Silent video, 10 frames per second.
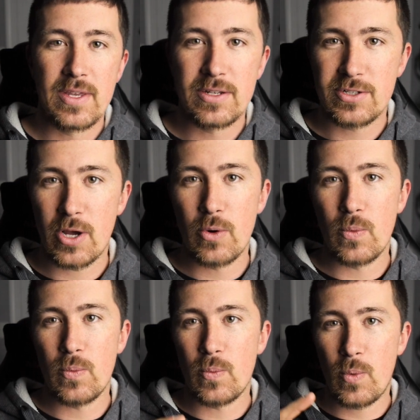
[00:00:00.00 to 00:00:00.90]
So
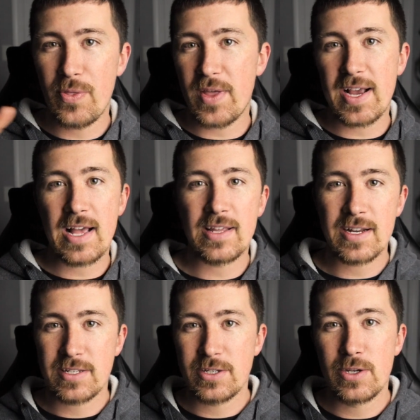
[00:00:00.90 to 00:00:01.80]
one thing I
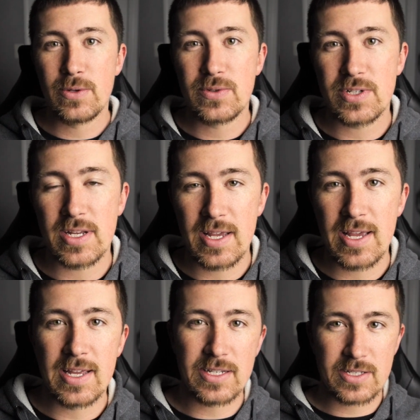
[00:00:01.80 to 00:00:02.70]
like to use
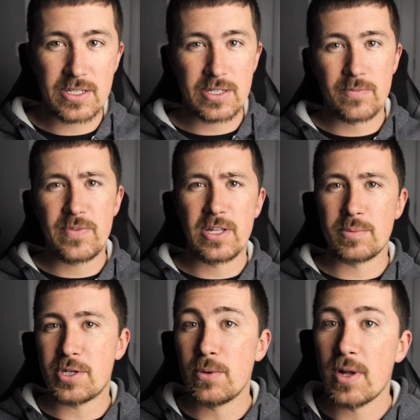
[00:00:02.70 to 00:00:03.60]
is some
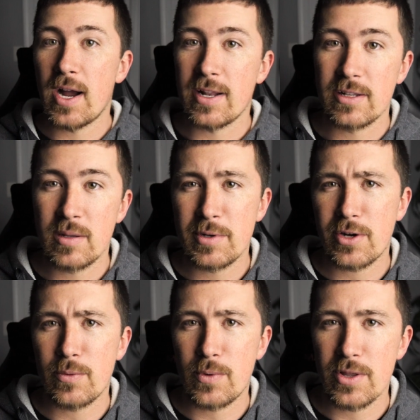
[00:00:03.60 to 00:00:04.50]
Philips Hue lighting. Let me
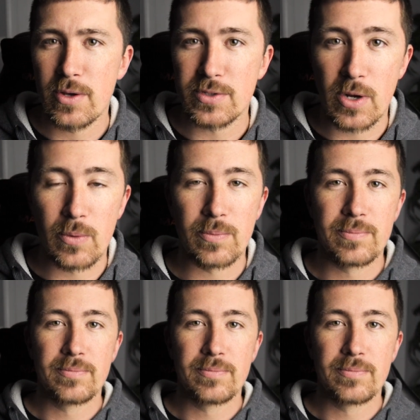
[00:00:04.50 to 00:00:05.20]
turn one of those on.